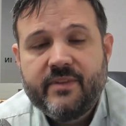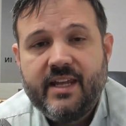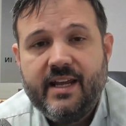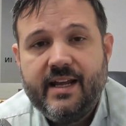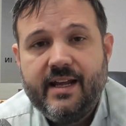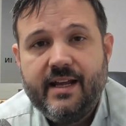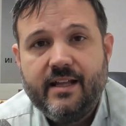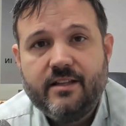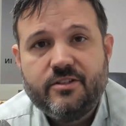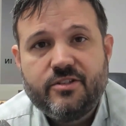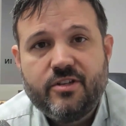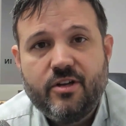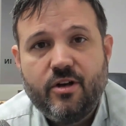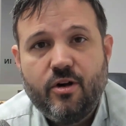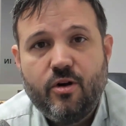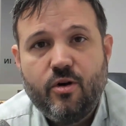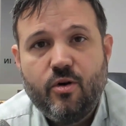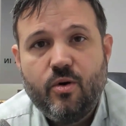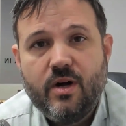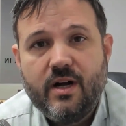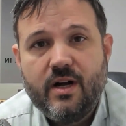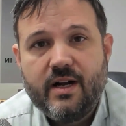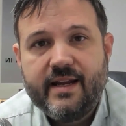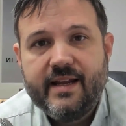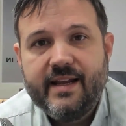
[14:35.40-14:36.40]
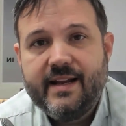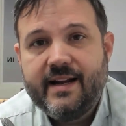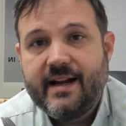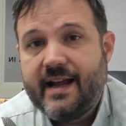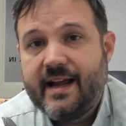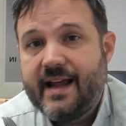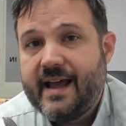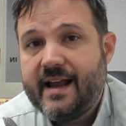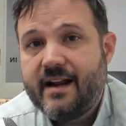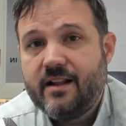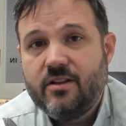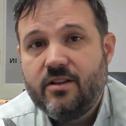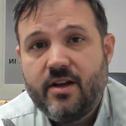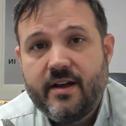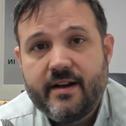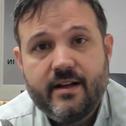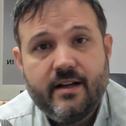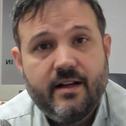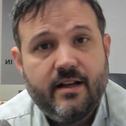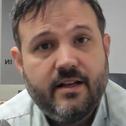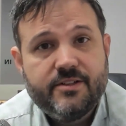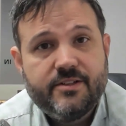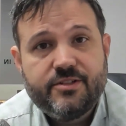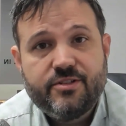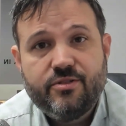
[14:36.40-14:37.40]
And so again, I had a lot of
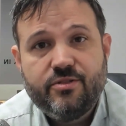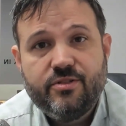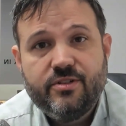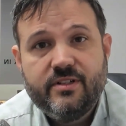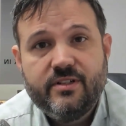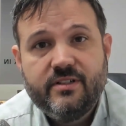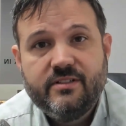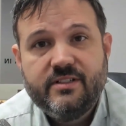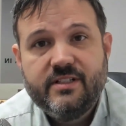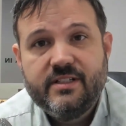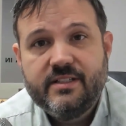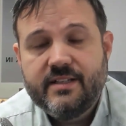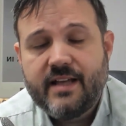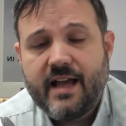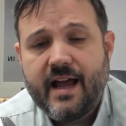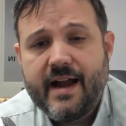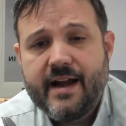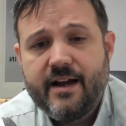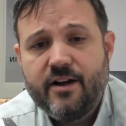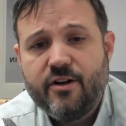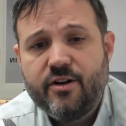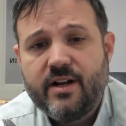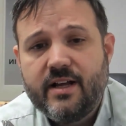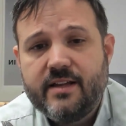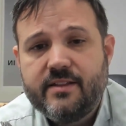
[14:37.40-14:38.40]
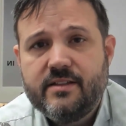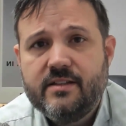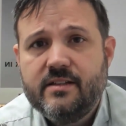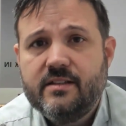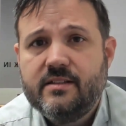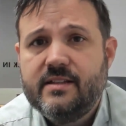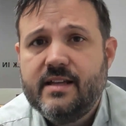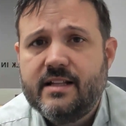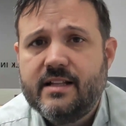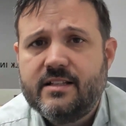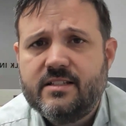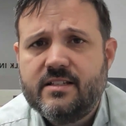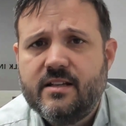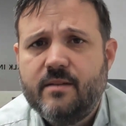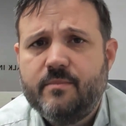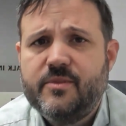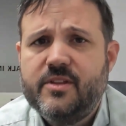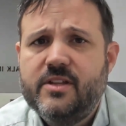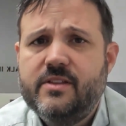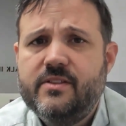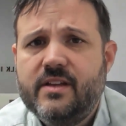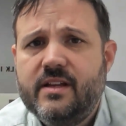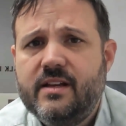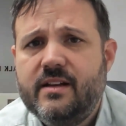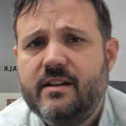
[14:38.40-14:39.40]
hustle and desire, and I think that's
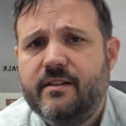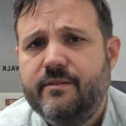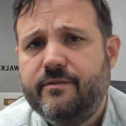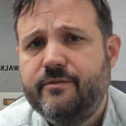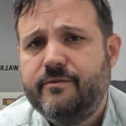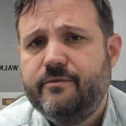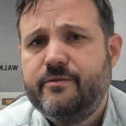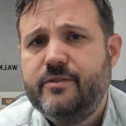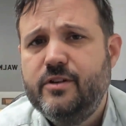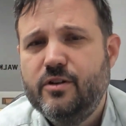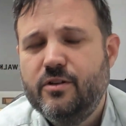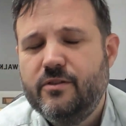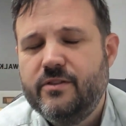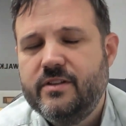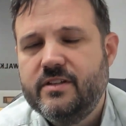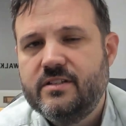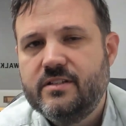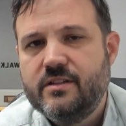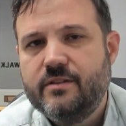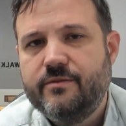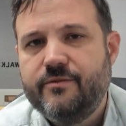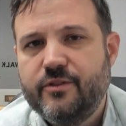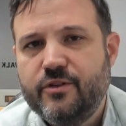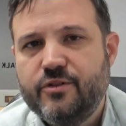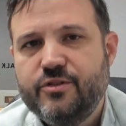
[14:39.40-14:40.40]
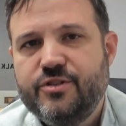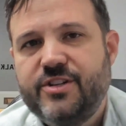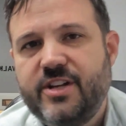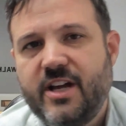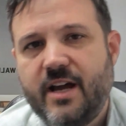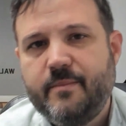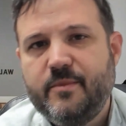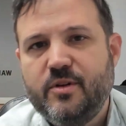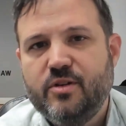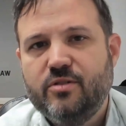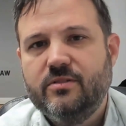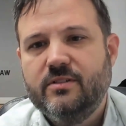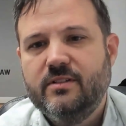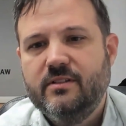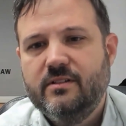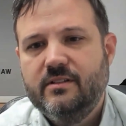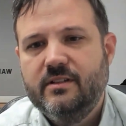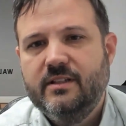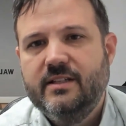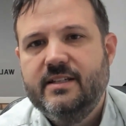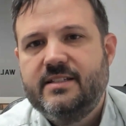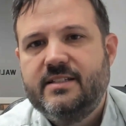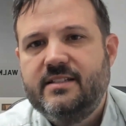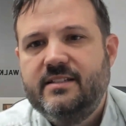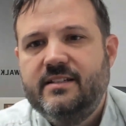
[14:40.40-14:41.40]
something that if this is the first time you're
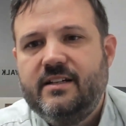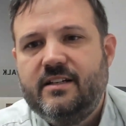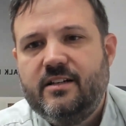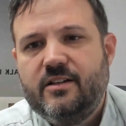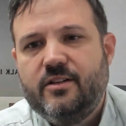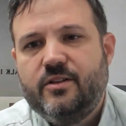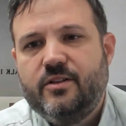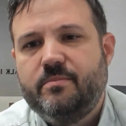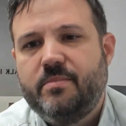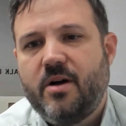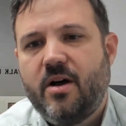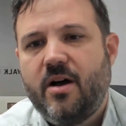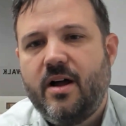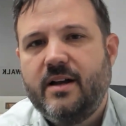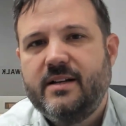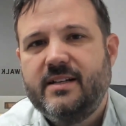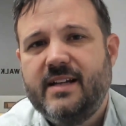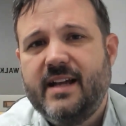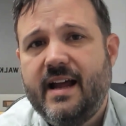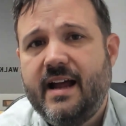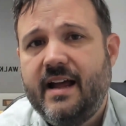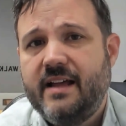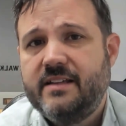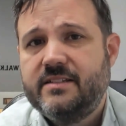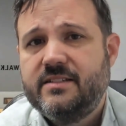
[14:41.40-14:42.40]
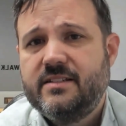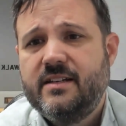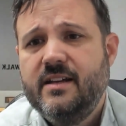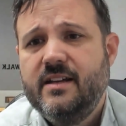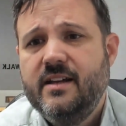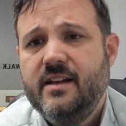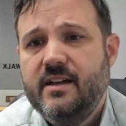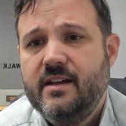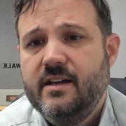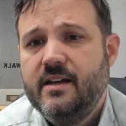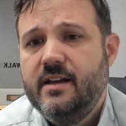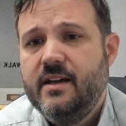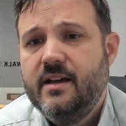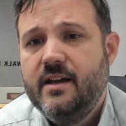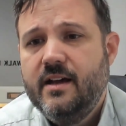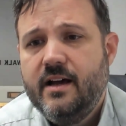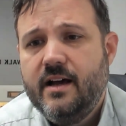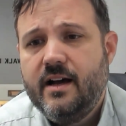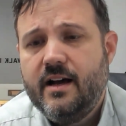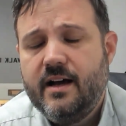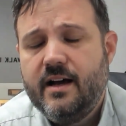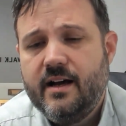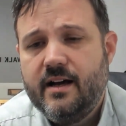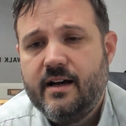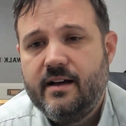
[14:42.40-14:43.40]
listening to the podcast,
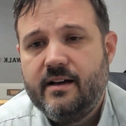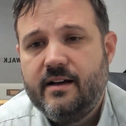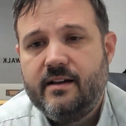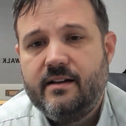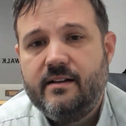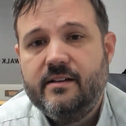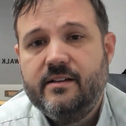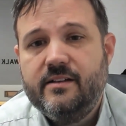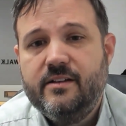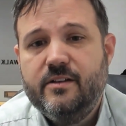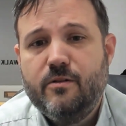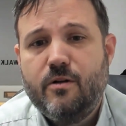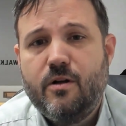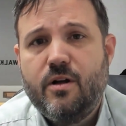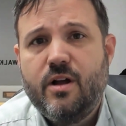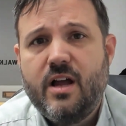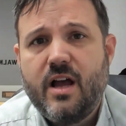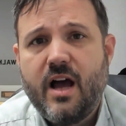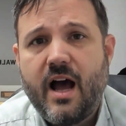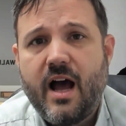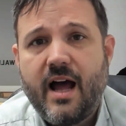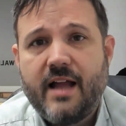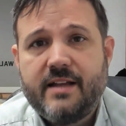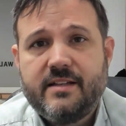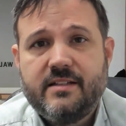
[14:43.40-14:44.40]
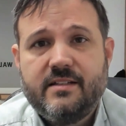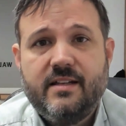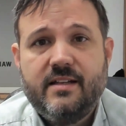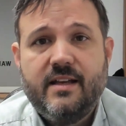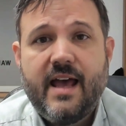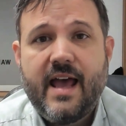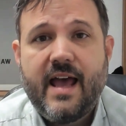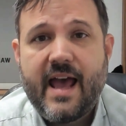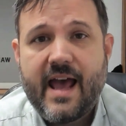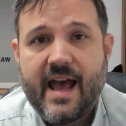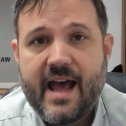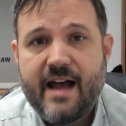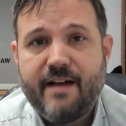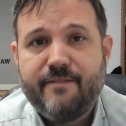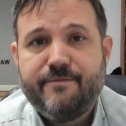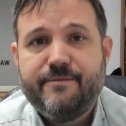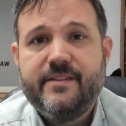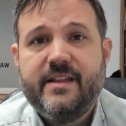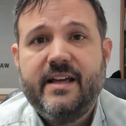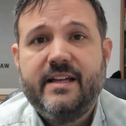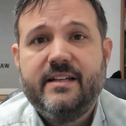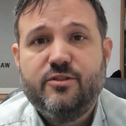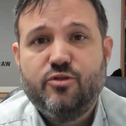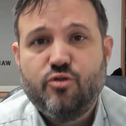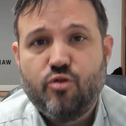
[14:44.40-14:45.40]
you got to have
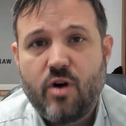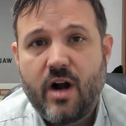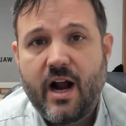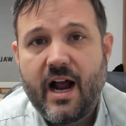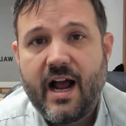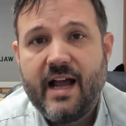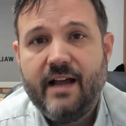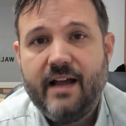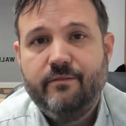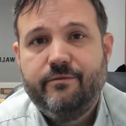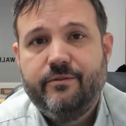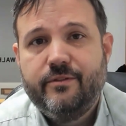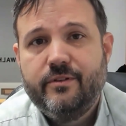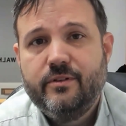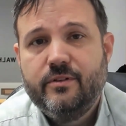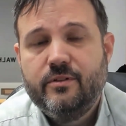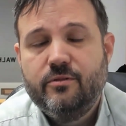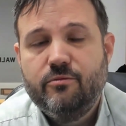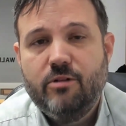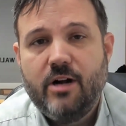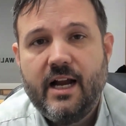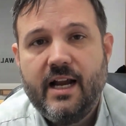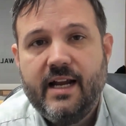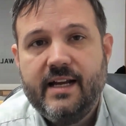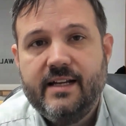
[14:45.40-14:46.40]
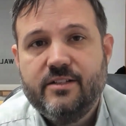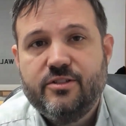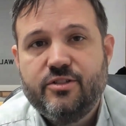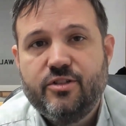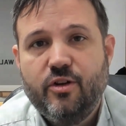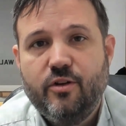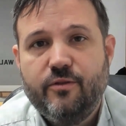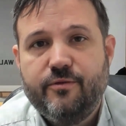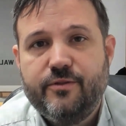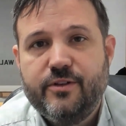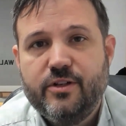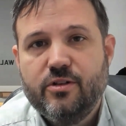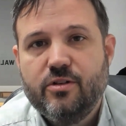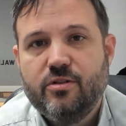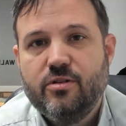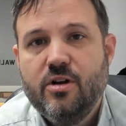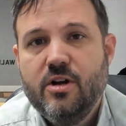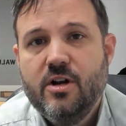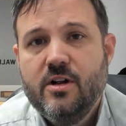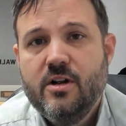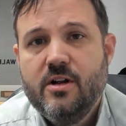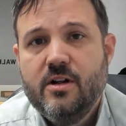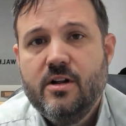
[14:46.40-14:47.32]
that drive, right? So if you're